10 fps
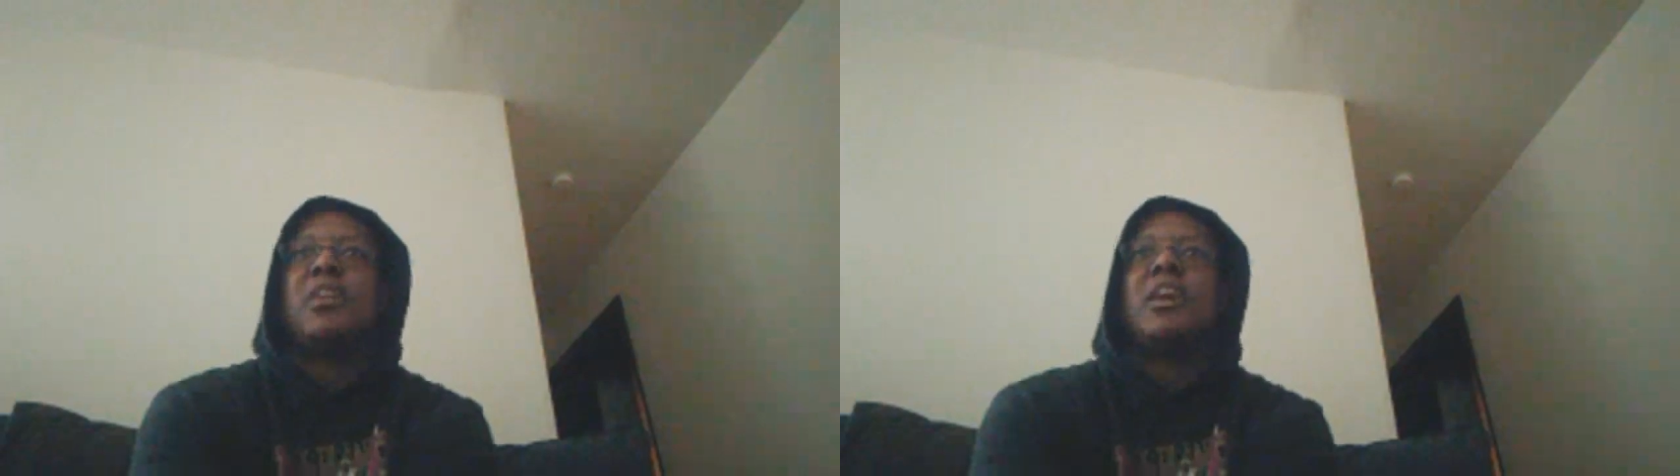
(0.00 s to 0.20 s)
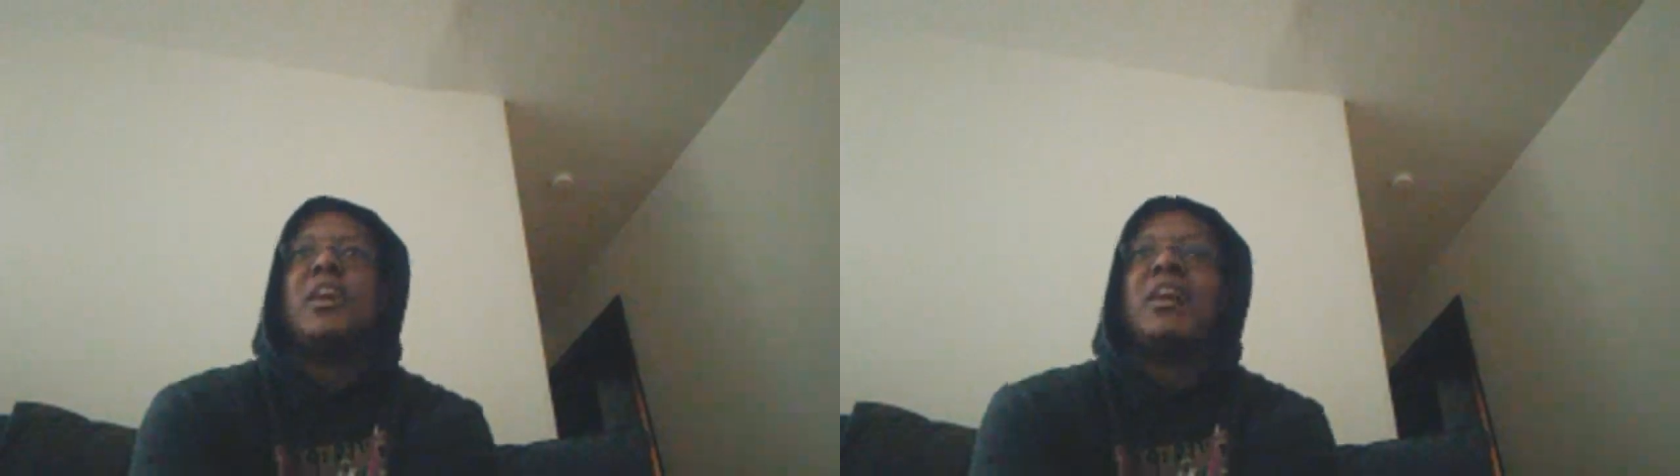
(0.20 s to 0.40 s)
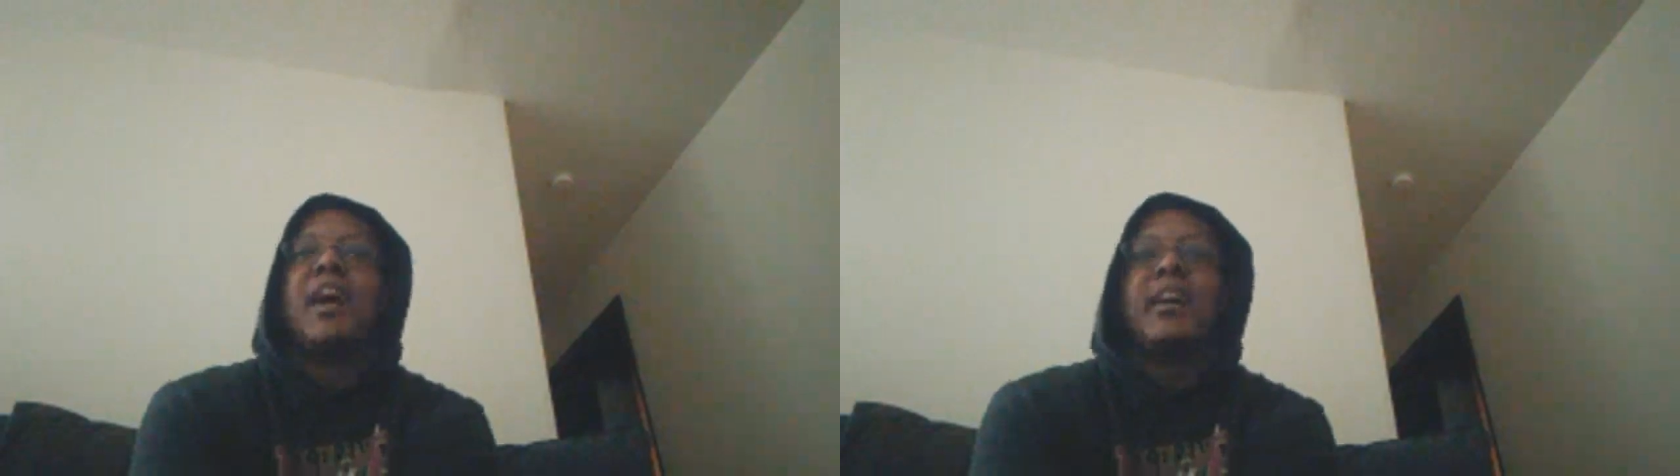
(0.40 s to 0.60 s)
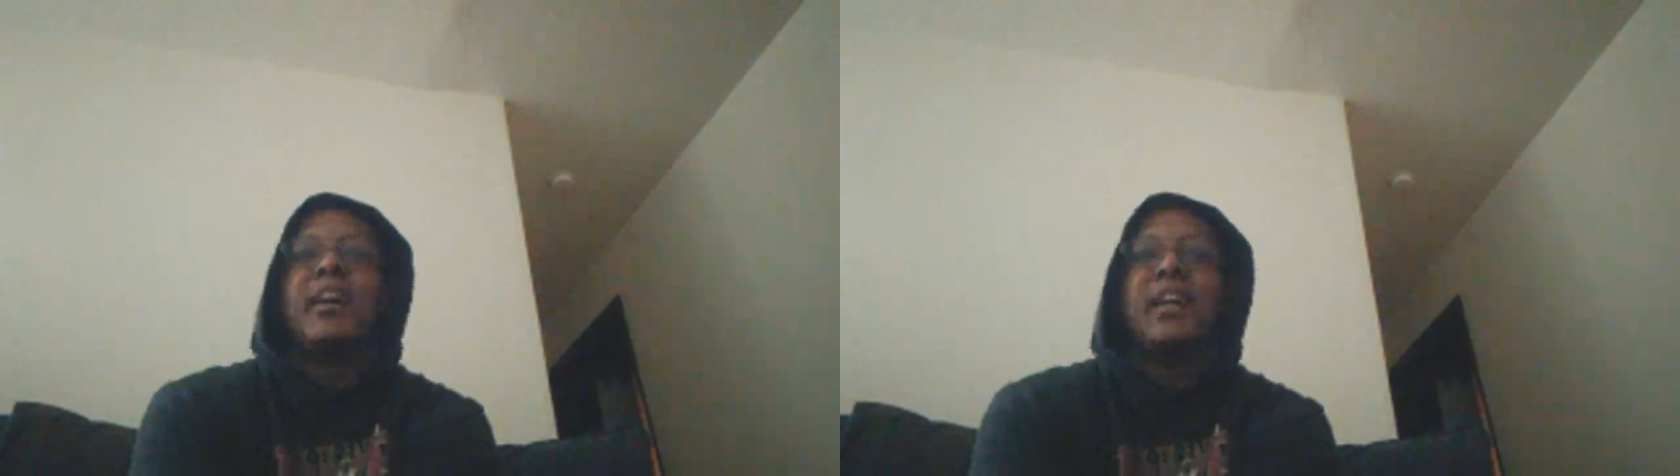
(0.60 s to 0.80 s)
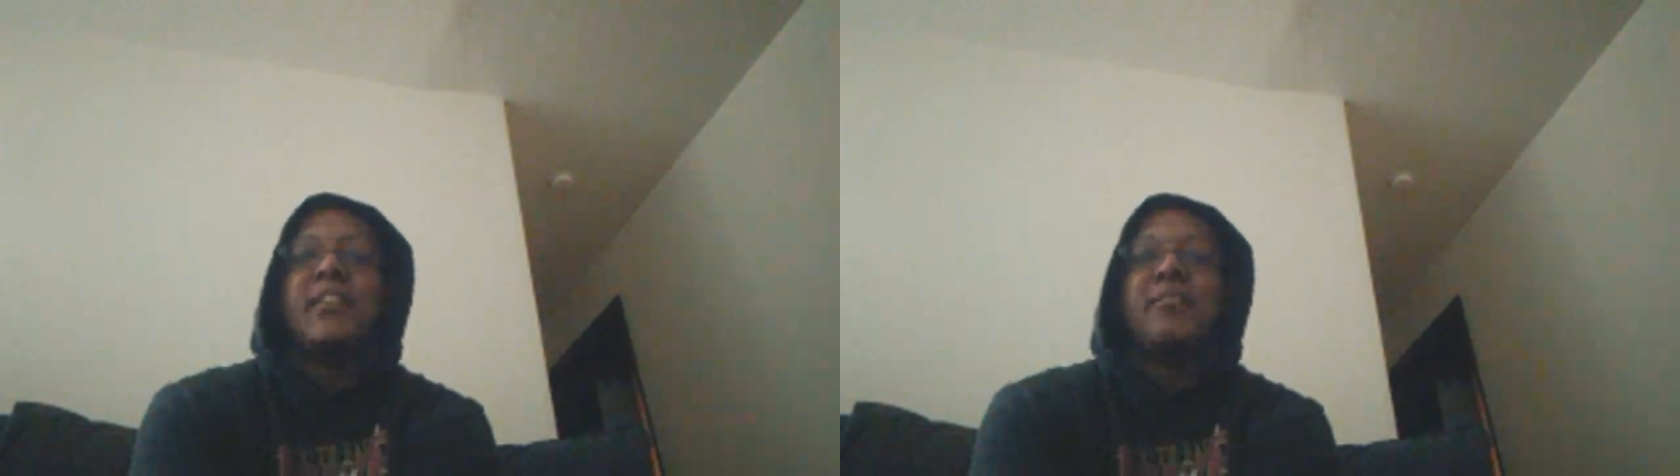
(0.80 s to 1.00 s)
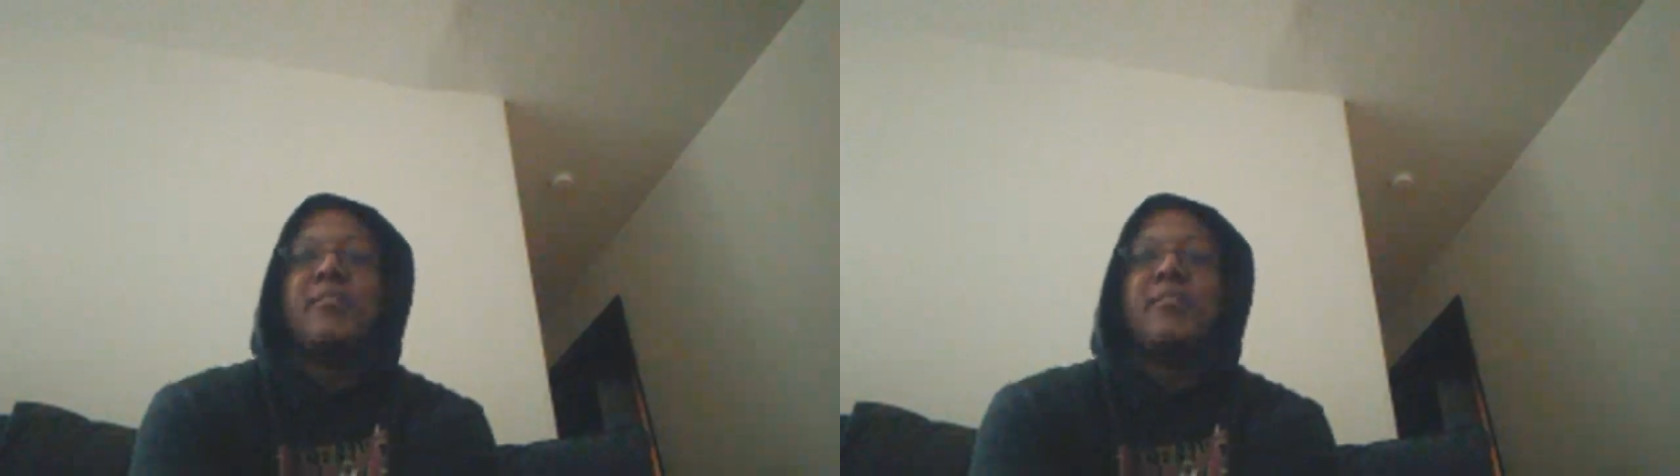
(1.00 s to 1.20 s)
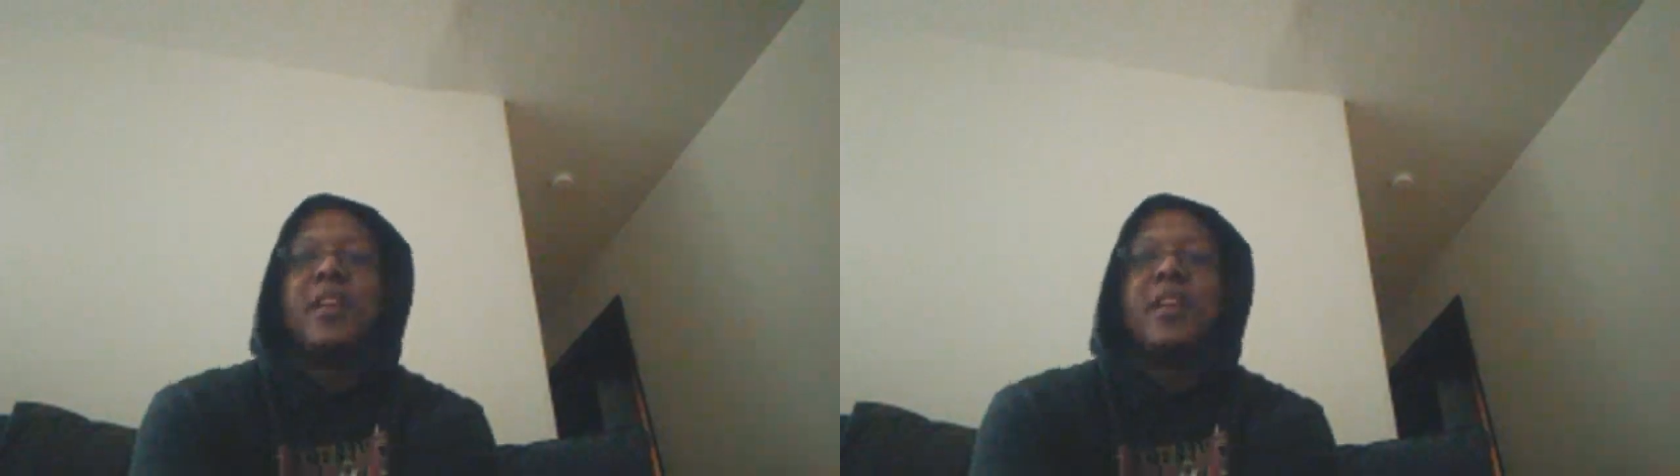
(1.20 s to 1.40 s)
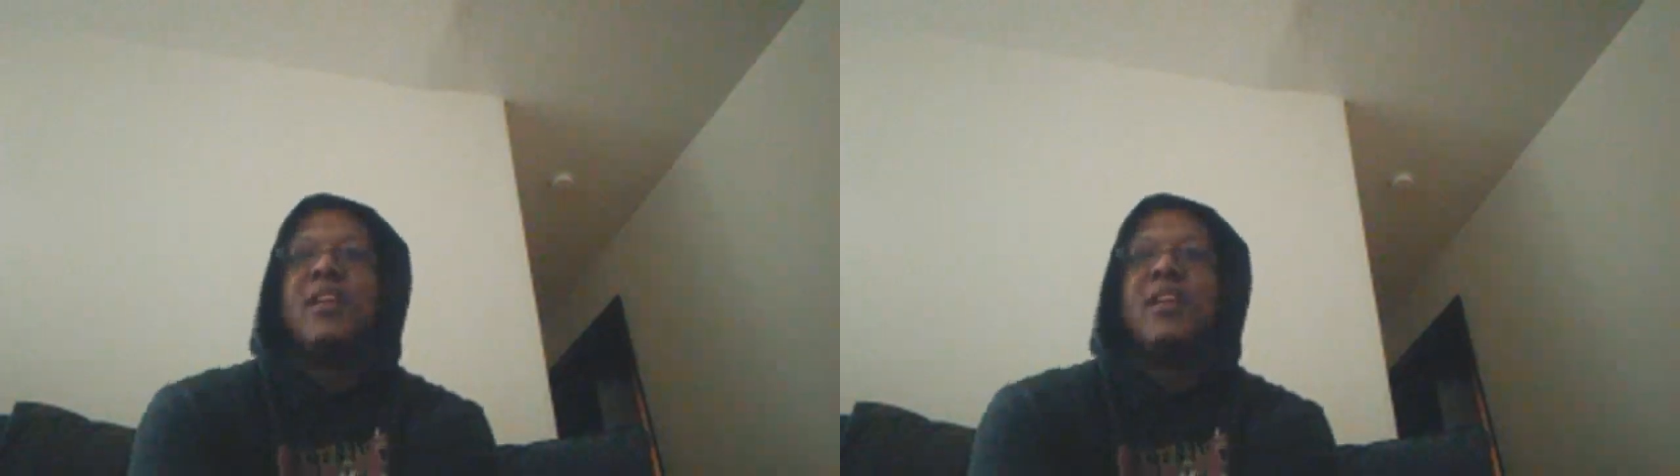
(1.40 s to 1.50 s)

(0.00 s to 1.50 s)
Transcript: I could have met.